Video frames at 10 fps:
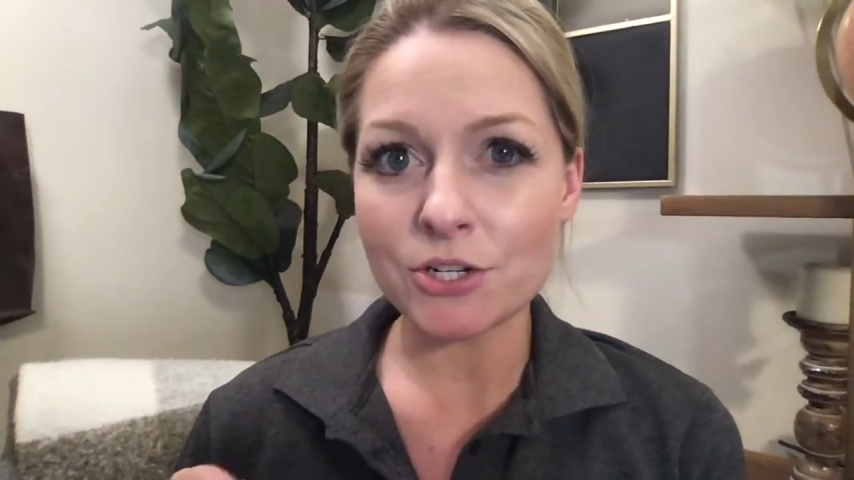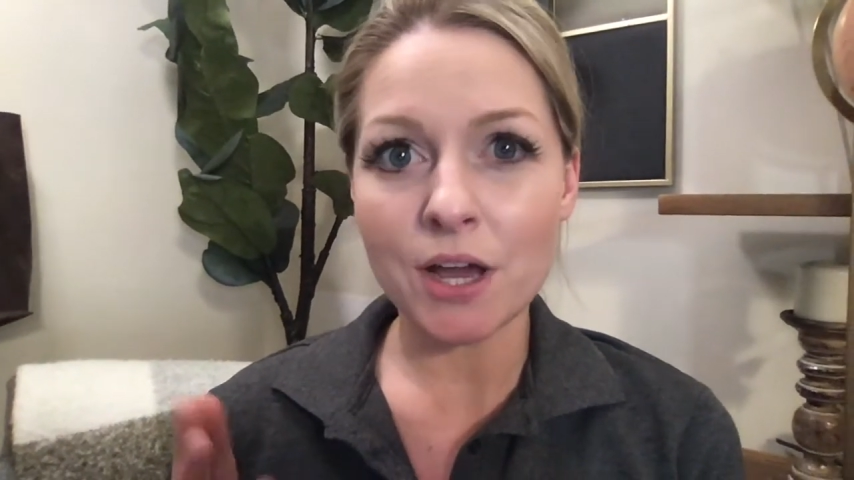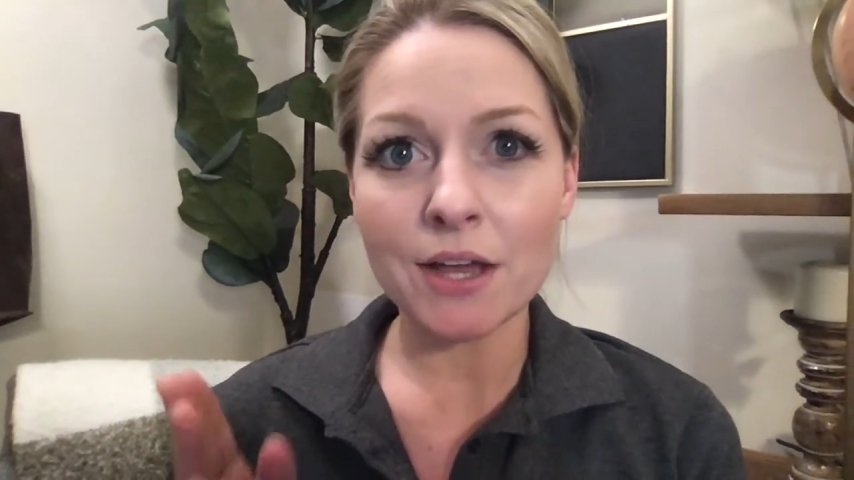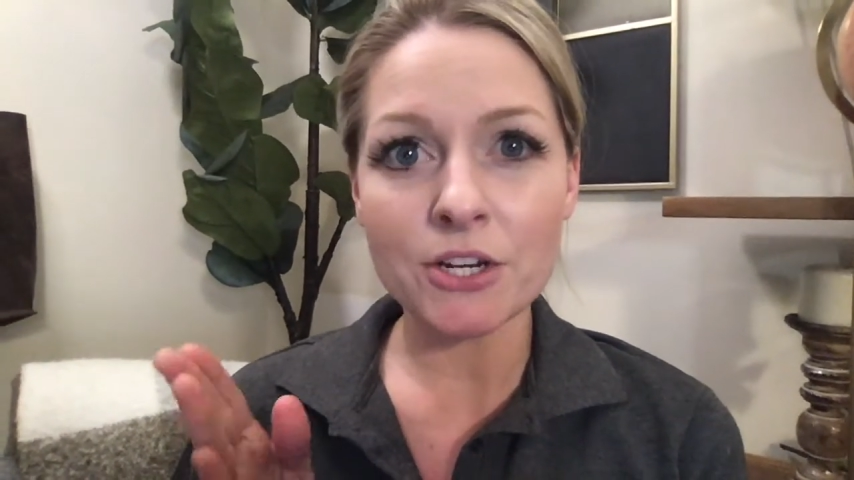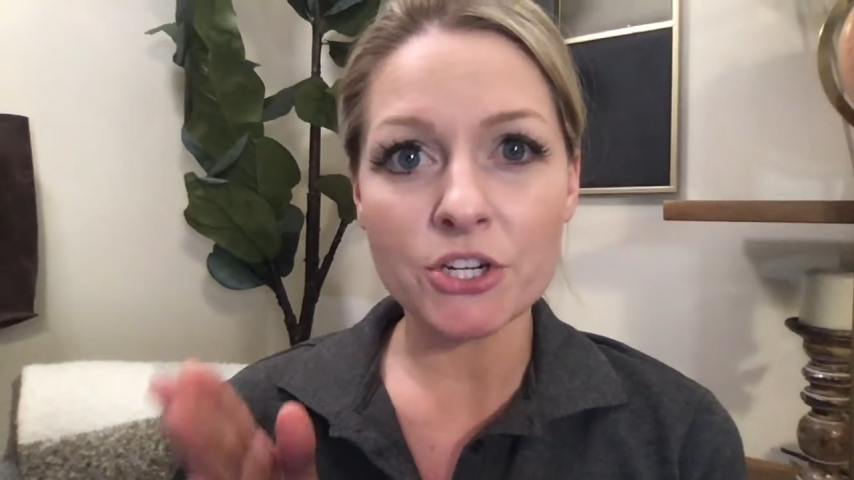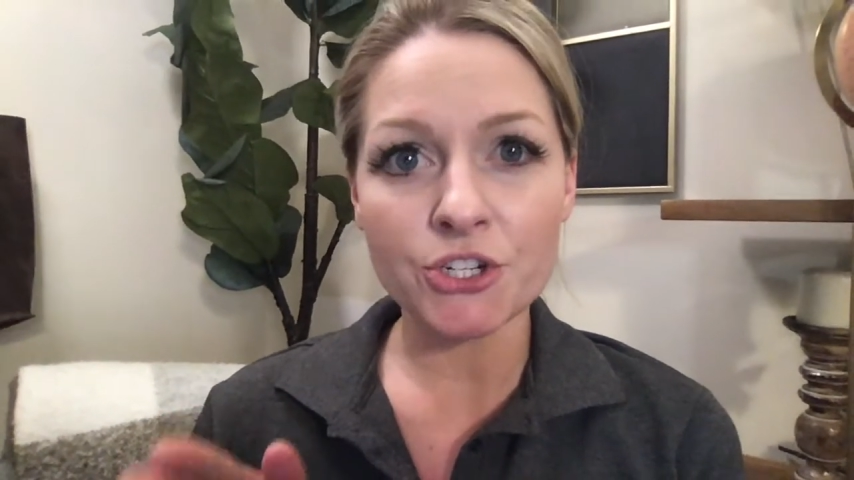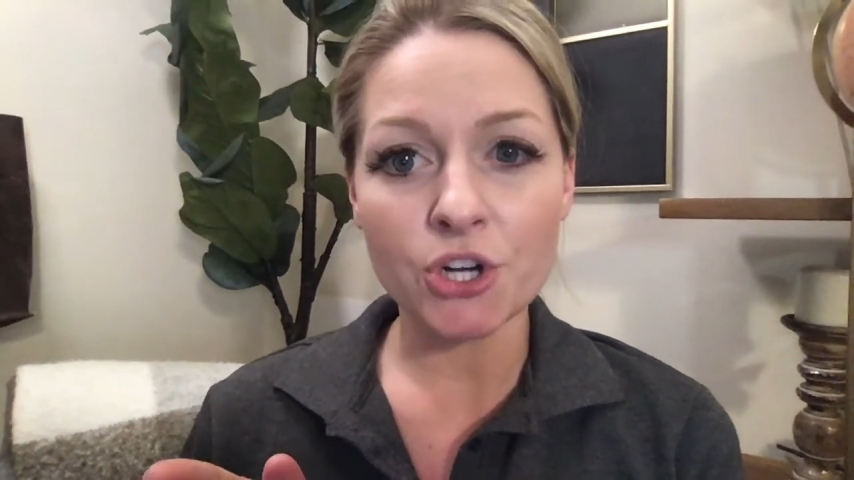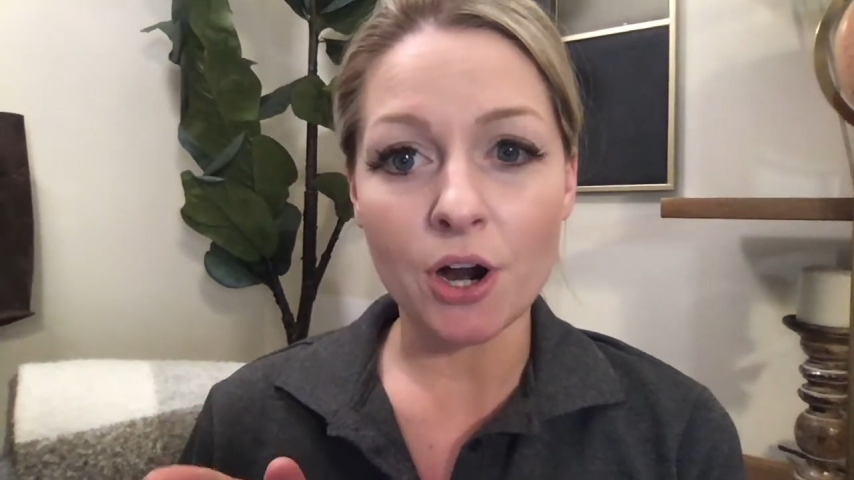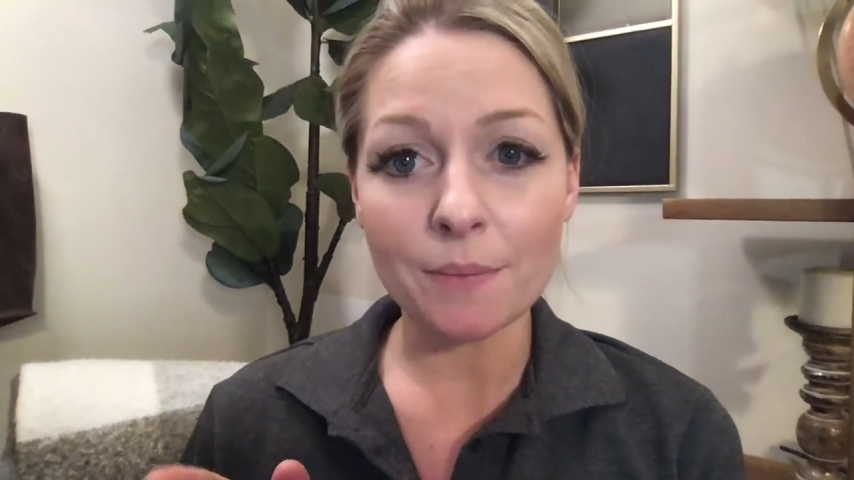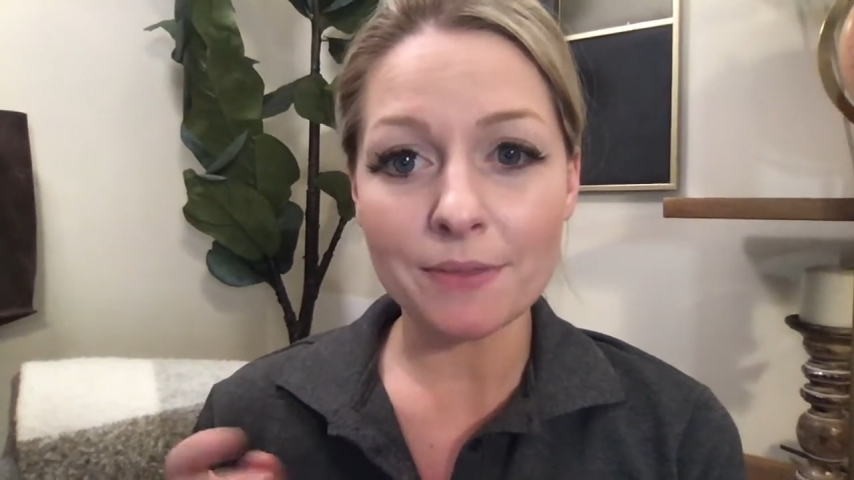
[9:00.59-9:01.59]
not as
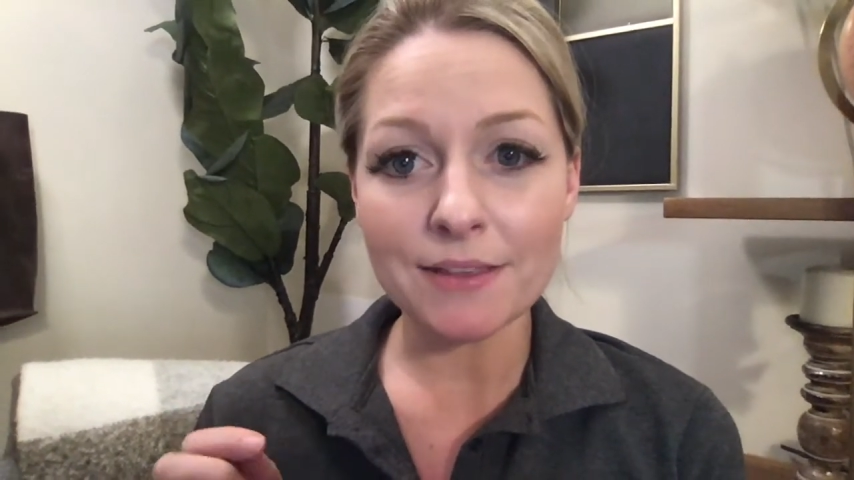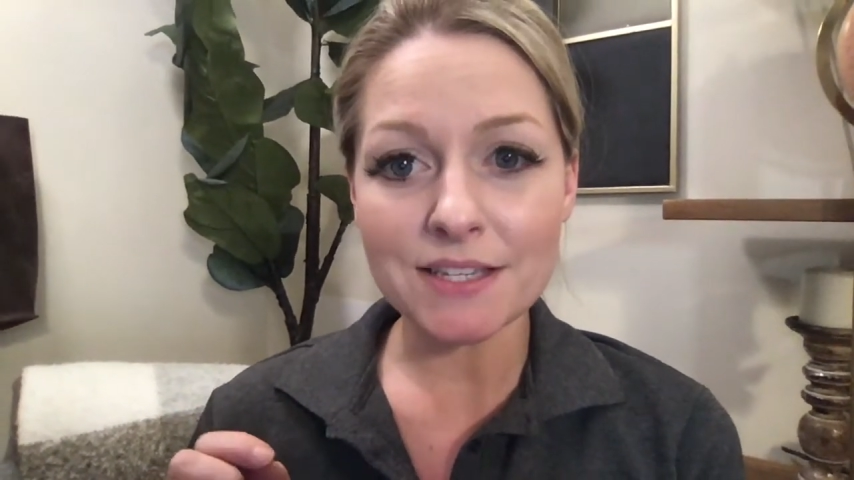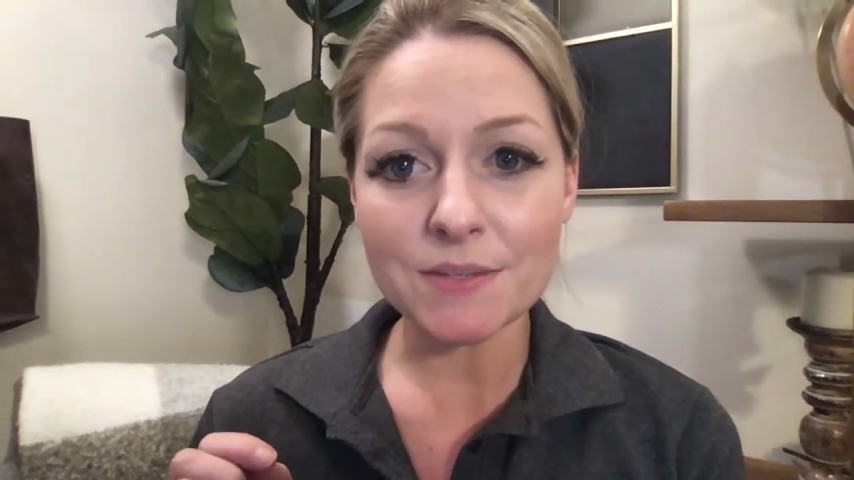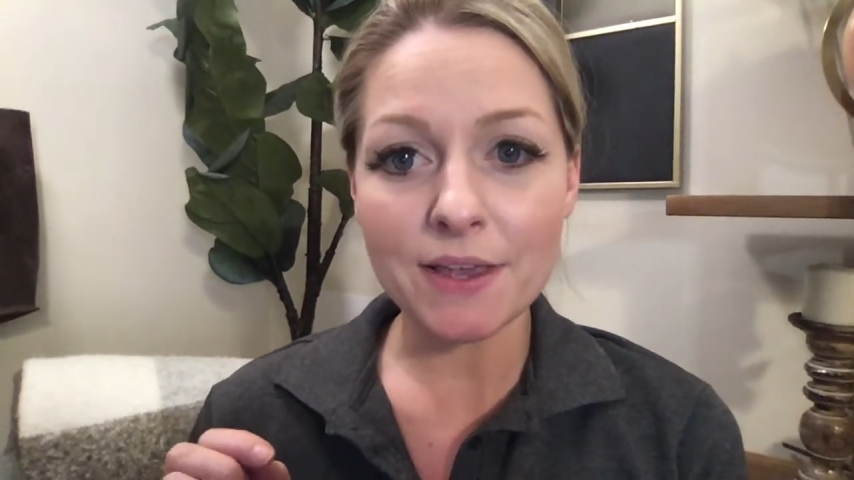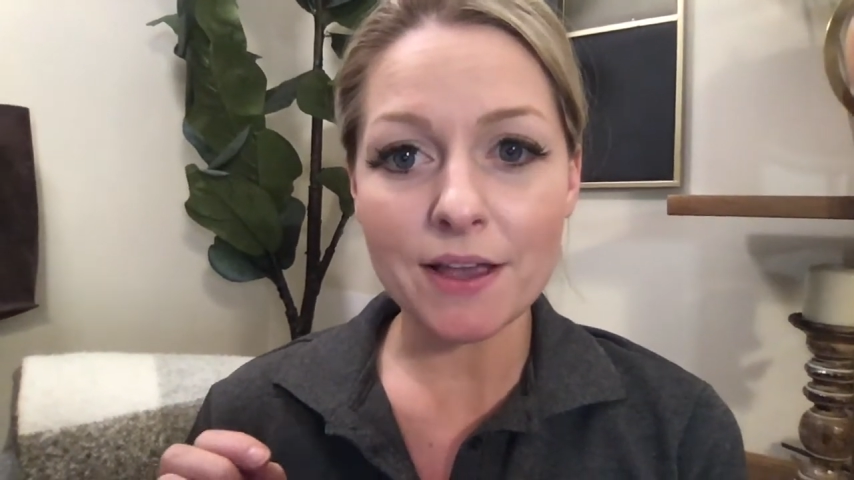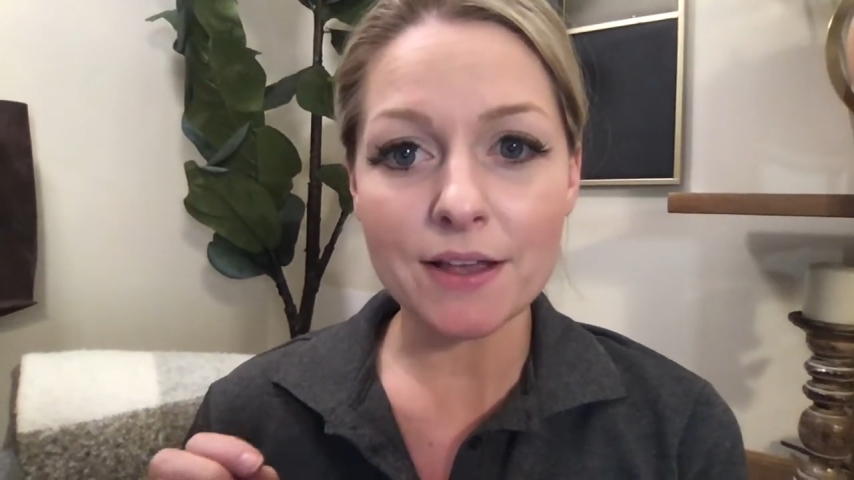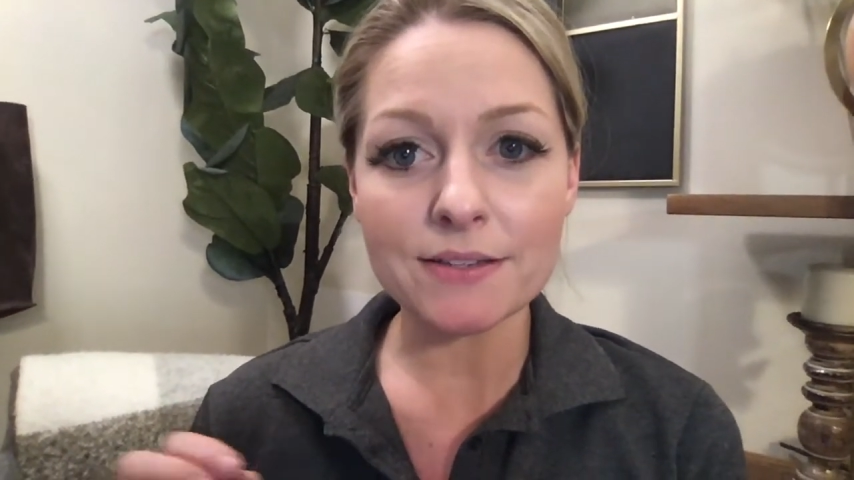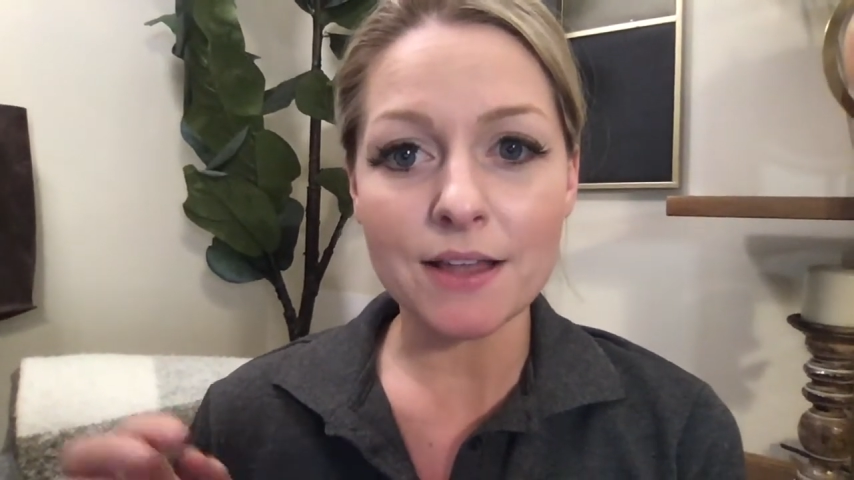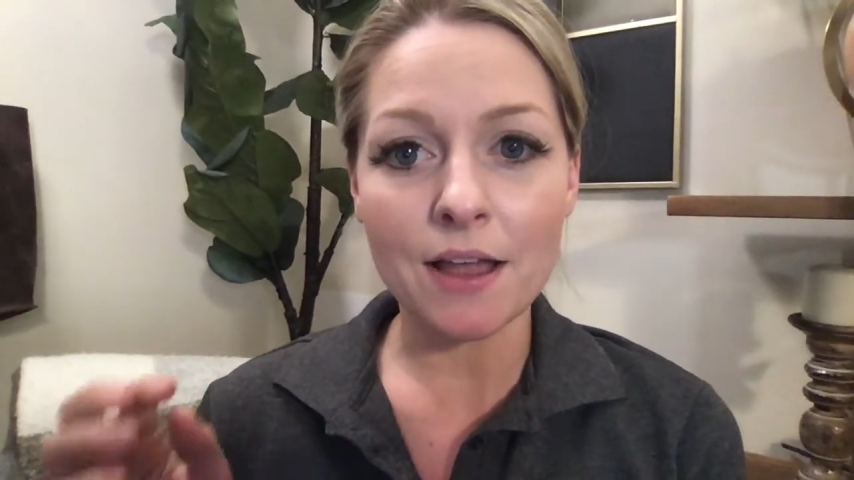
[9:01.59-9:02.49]
sharp. This is because I